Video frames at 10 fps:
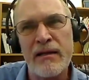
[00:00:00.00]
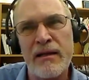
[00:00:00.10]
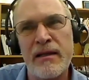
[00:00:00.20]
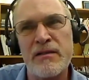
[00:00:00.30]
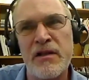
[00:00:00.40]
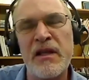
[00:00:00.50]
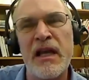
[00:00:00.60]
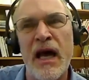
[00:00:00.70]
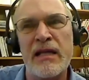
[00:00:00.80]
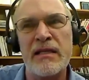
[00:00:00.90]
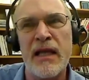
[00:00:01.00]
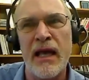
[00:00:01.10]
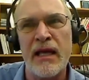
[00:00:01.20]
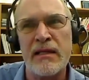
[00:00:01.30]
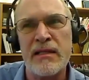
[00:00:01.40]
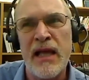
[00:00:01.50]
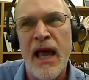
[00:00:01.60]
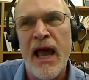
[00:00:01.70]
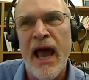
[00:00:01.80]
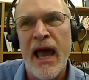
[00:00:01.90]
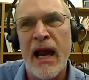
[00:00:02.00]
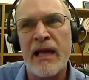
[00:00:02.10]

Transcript: to the United States, and I